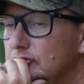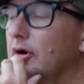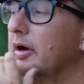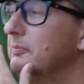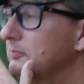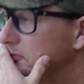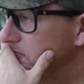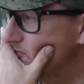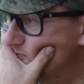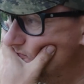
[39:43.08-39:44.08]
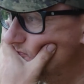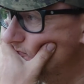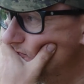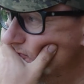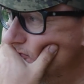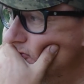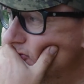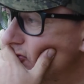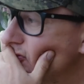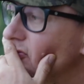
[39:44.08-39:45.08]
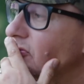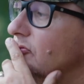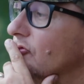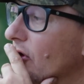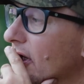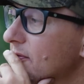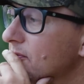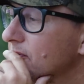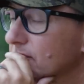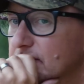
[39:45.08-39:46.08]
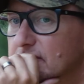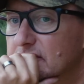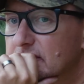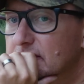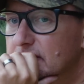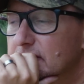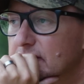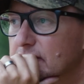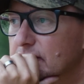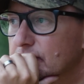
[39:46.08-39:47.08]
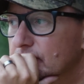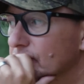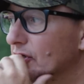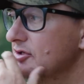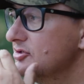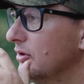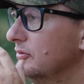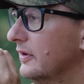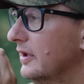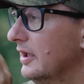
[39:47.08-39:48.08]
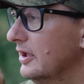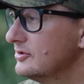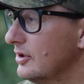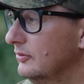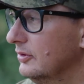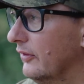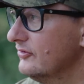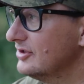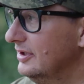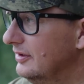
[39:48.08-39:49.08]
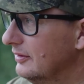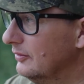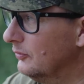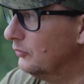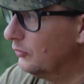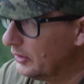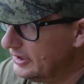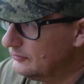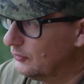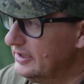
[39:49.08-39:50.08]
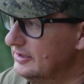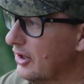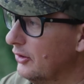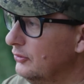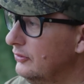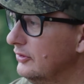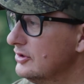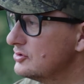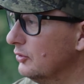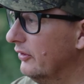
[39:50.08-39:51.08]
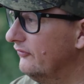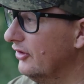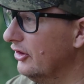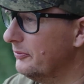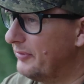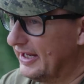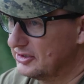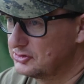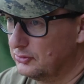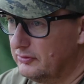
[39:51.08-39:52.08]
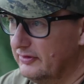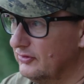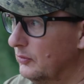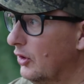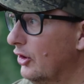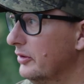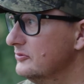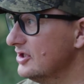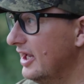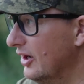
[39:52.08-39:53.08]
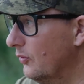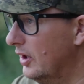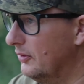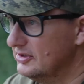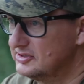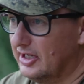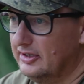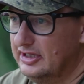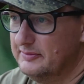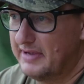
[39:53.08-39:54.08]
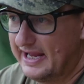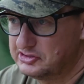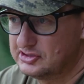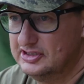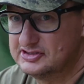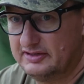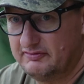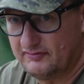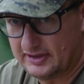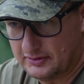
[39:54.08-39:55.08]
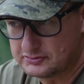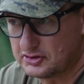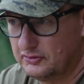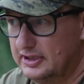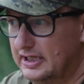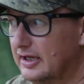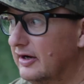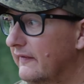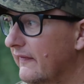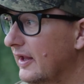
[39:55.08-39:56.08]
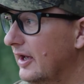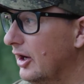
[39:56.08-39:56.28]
Right. So that was the only thing down there at the time, to see whether it does actually really make a difference. Really. Right. So obviously we know the sort of the backstory of the worms and how well it's done in the matches and everything else on here. Yep.